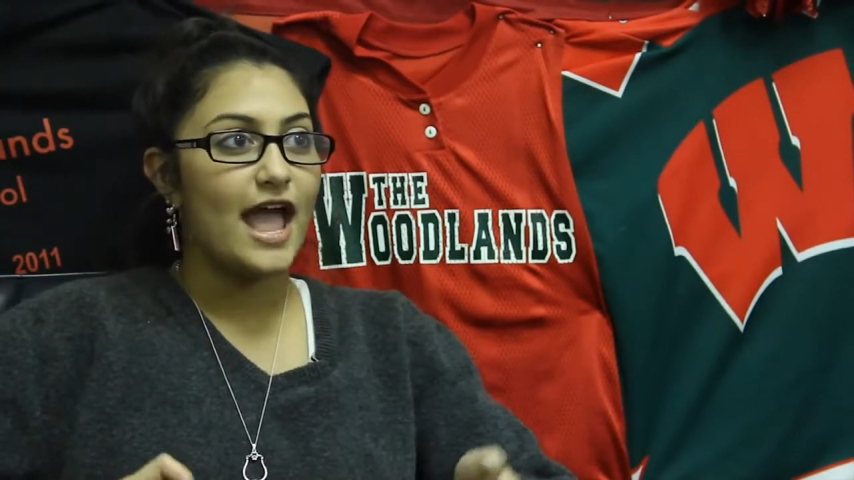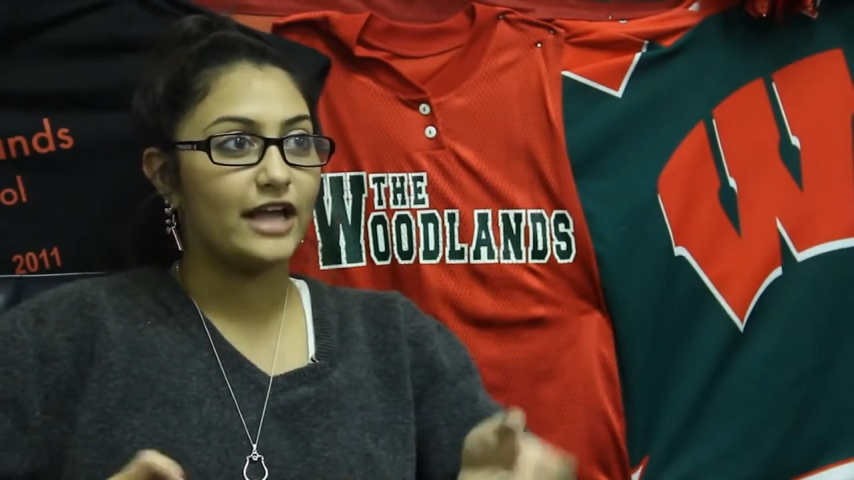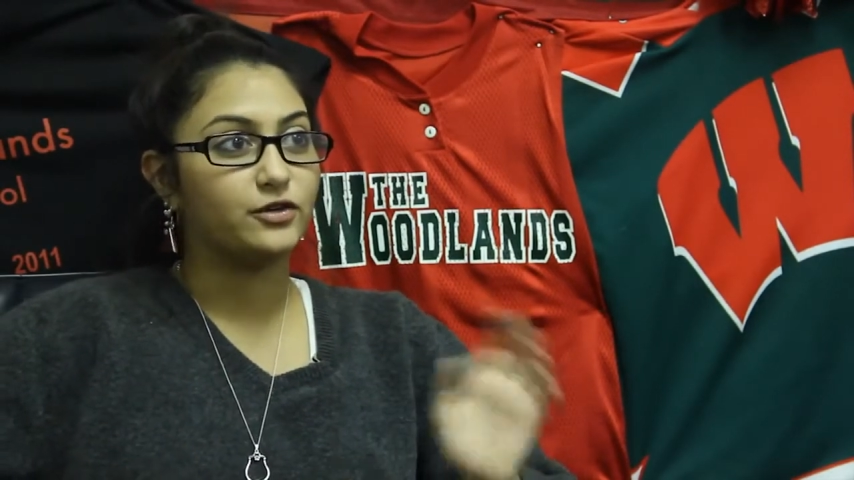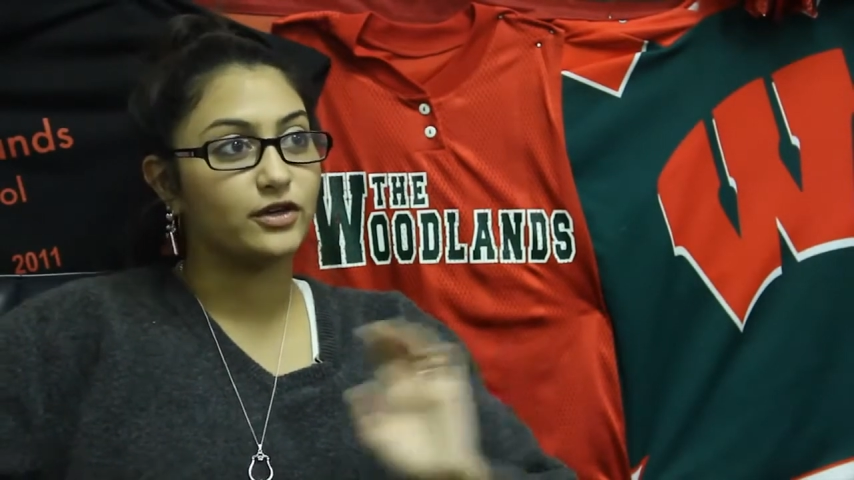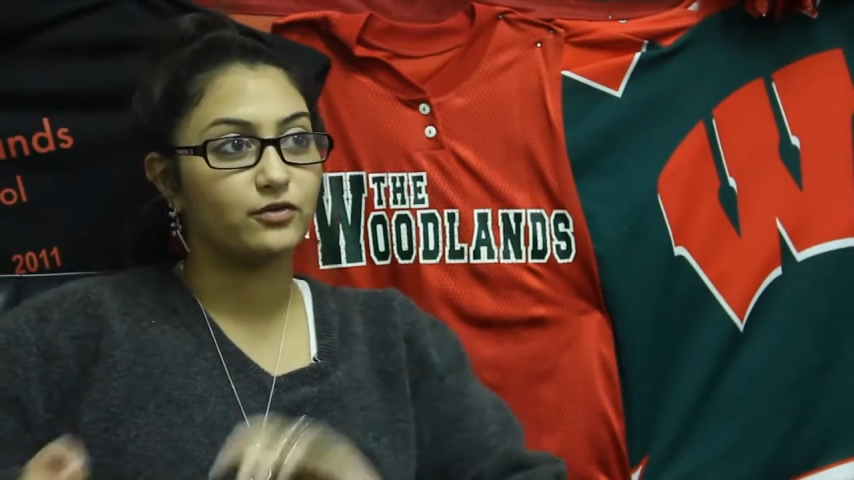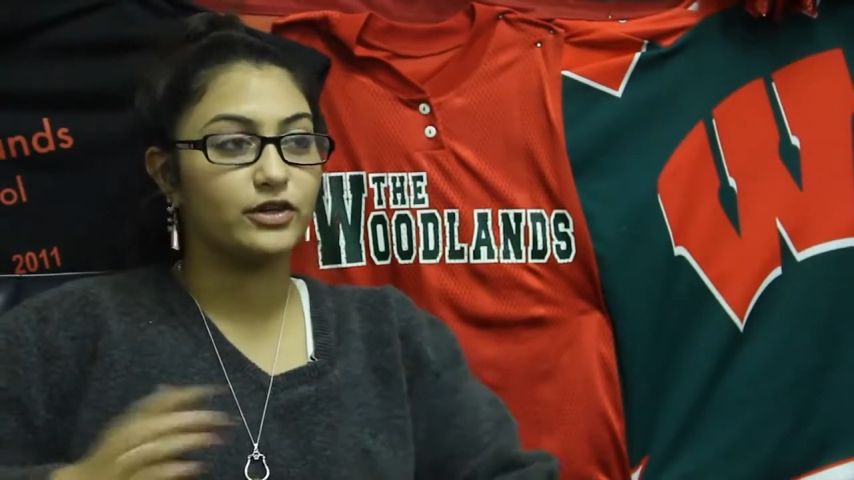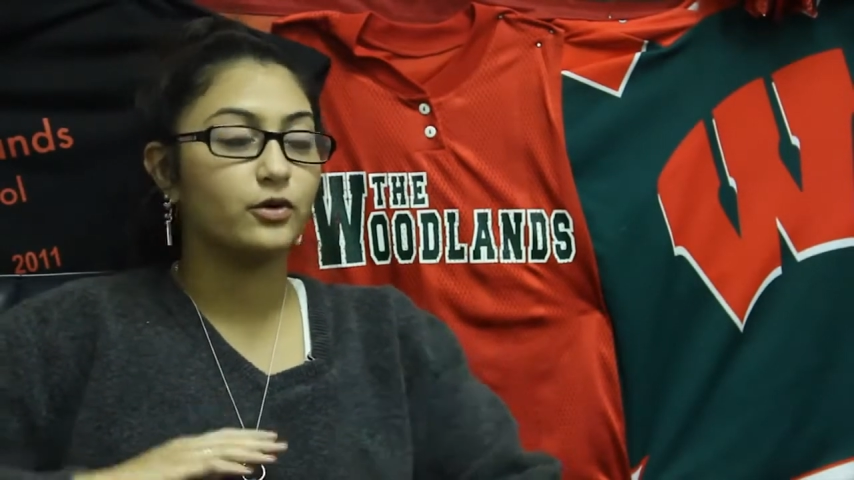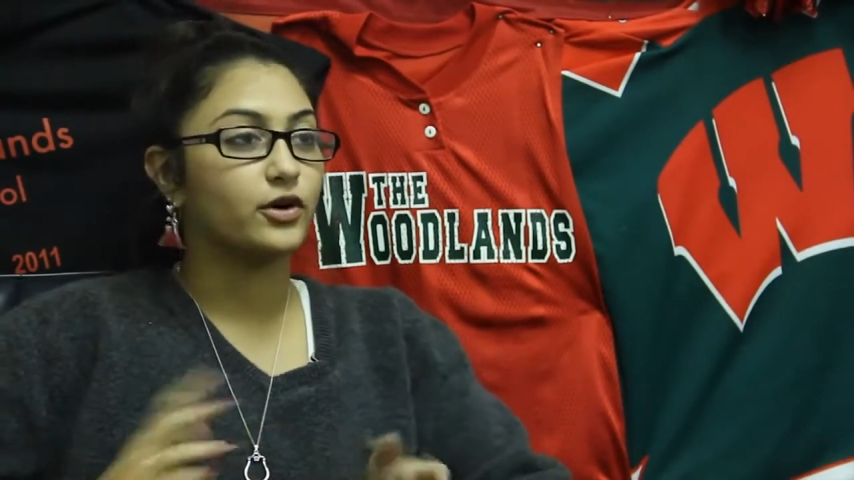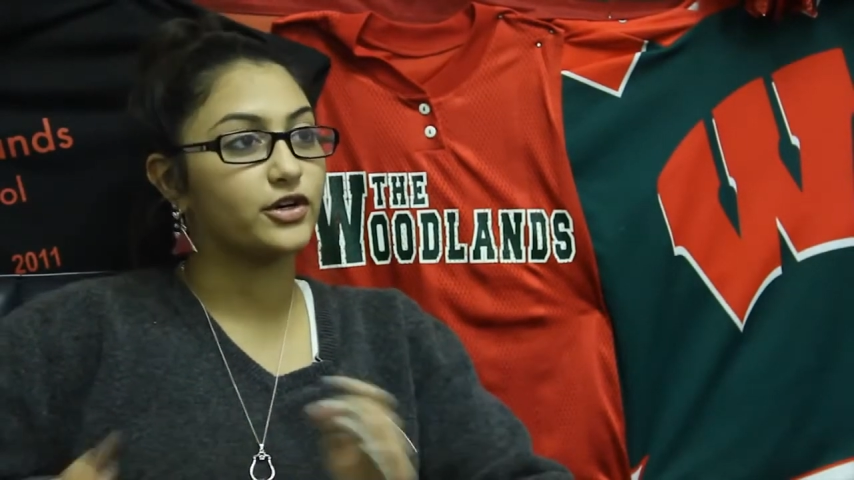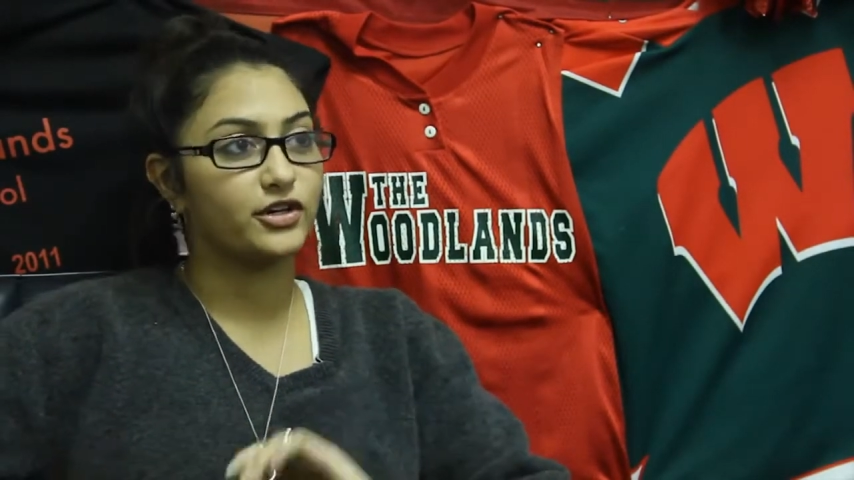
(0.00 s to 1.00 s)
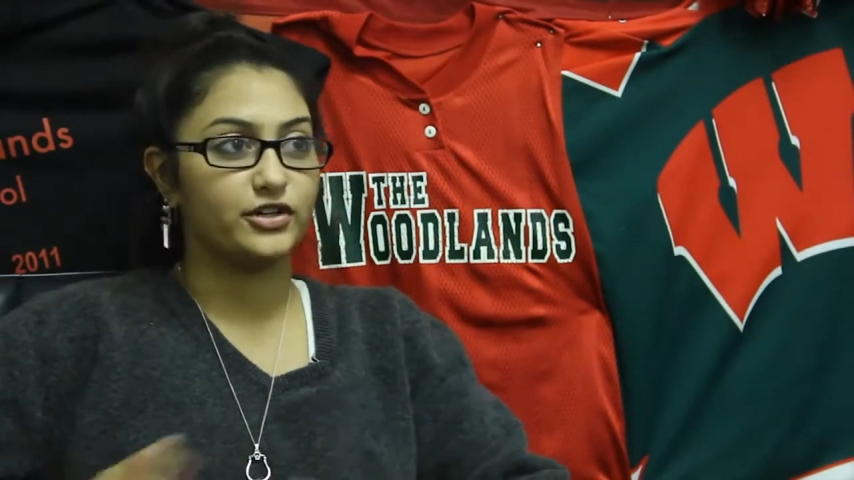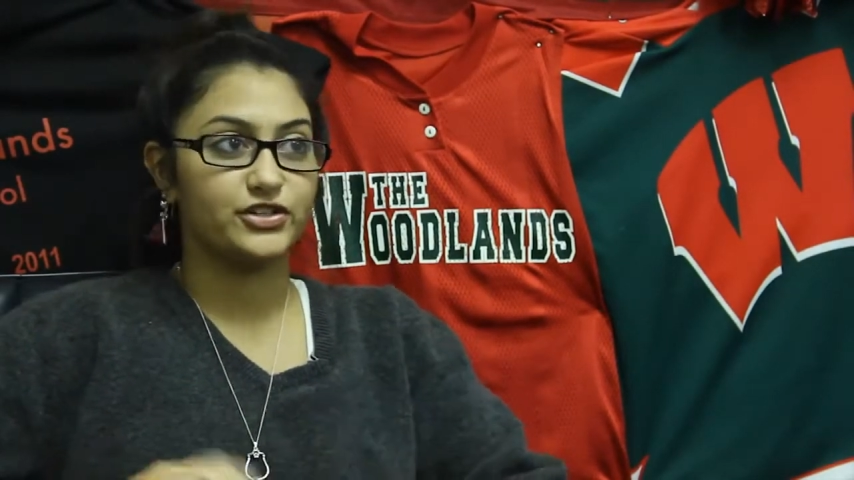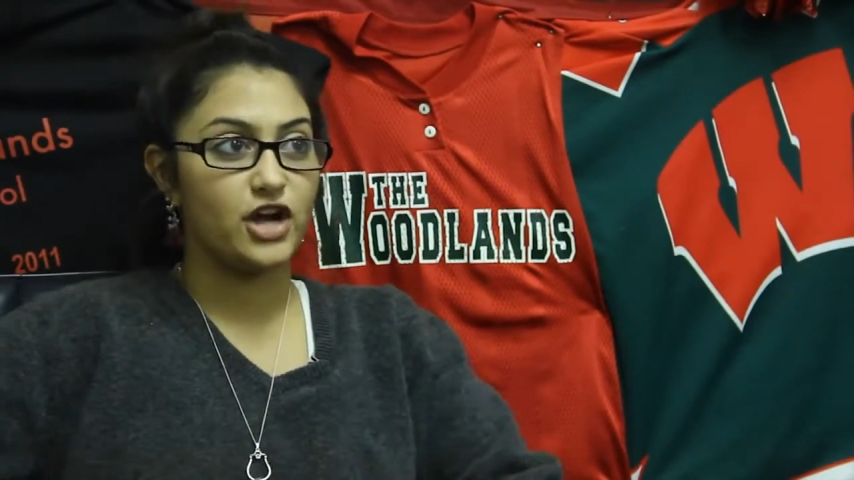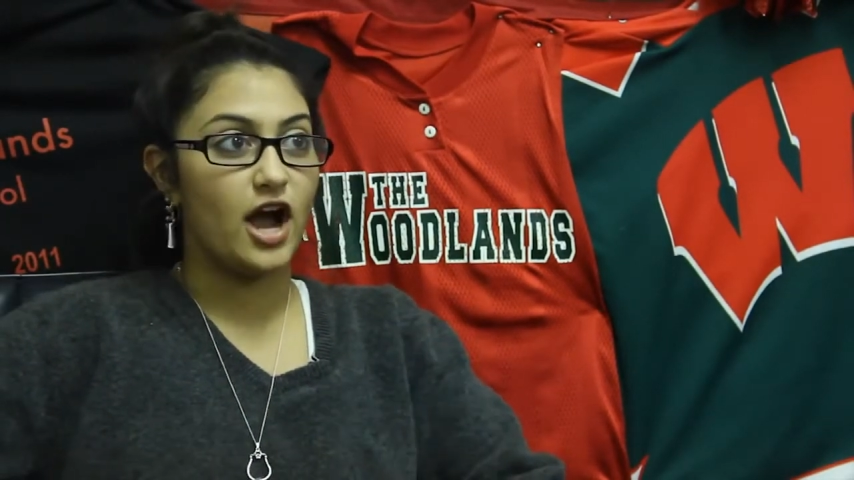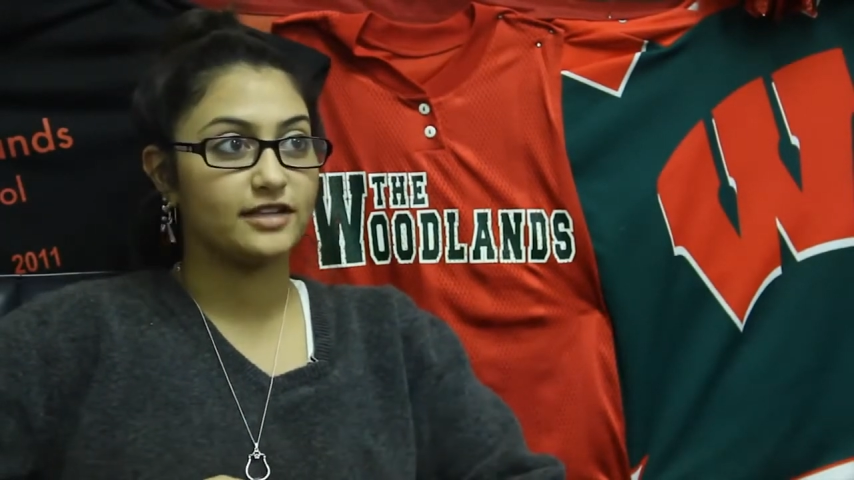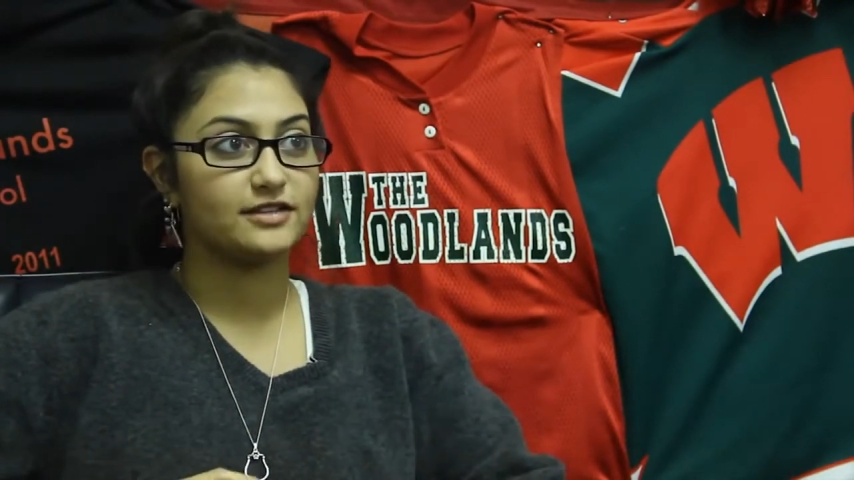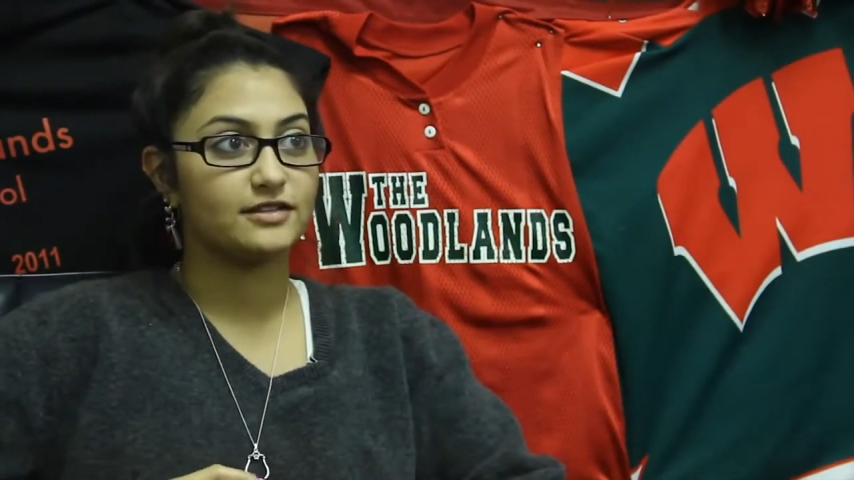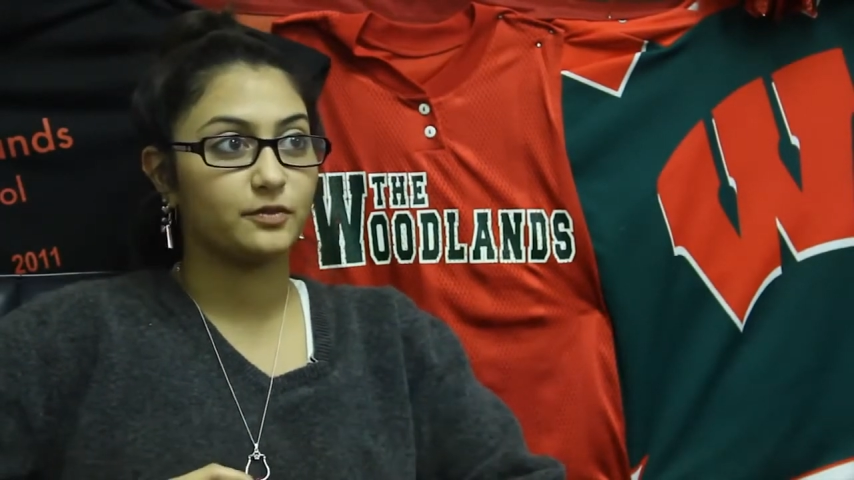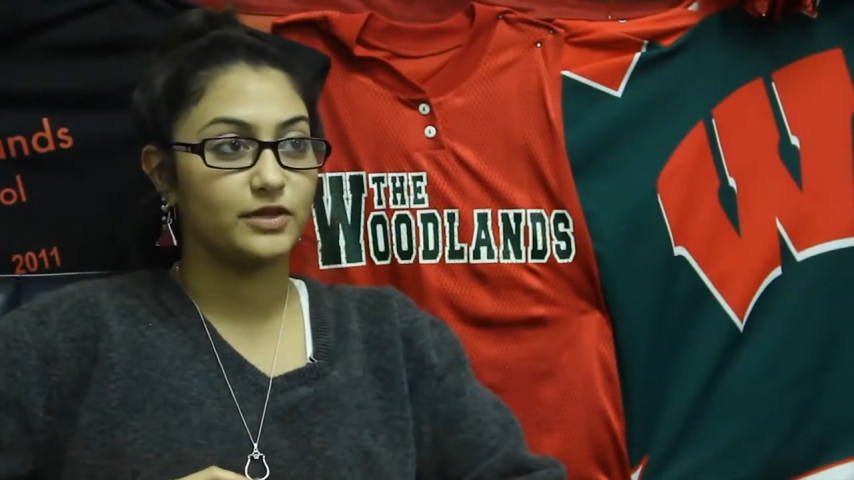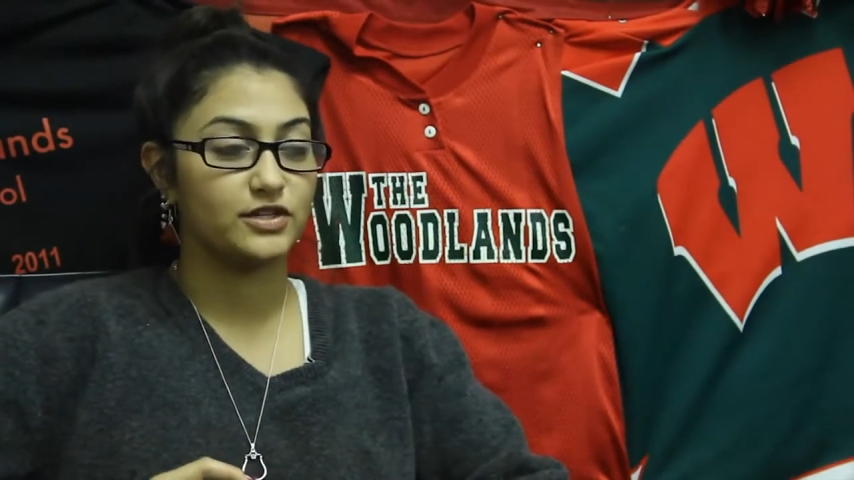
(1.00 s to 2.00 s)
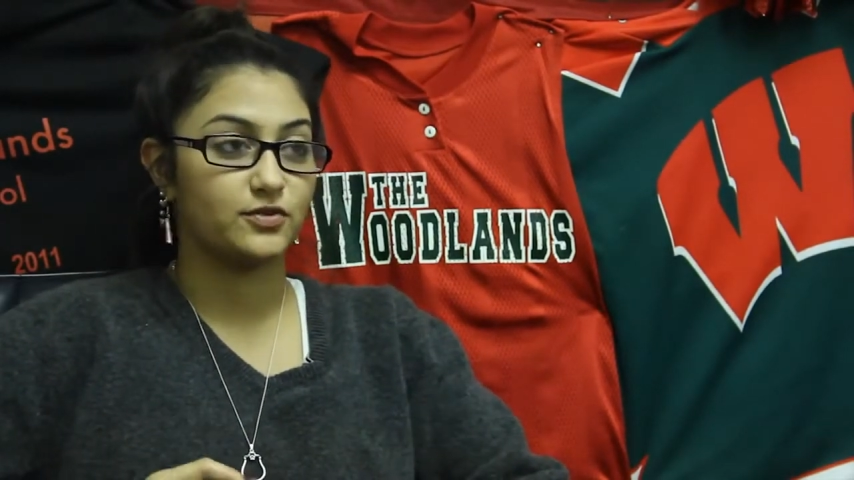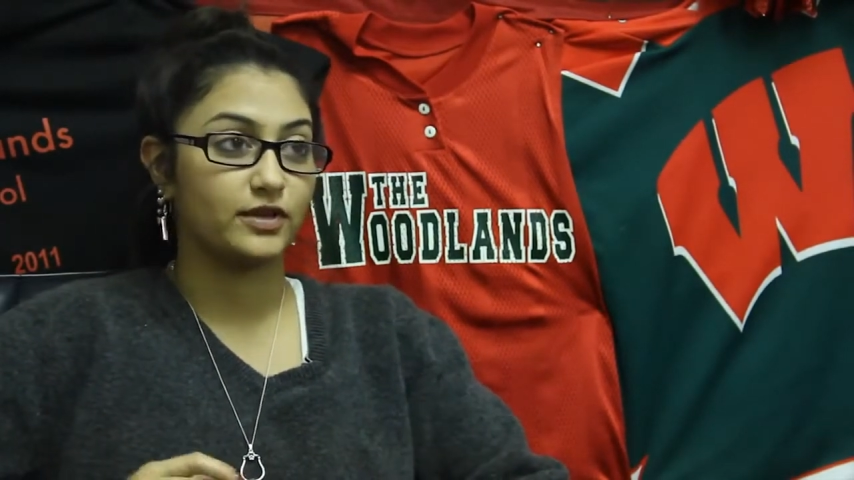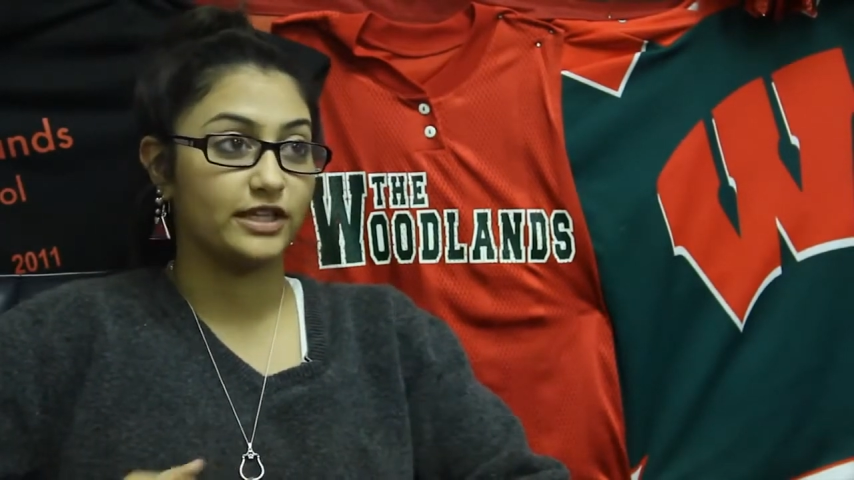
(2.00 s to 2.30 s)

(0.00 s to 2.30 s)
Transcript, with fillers: and you can reorder your shots, which is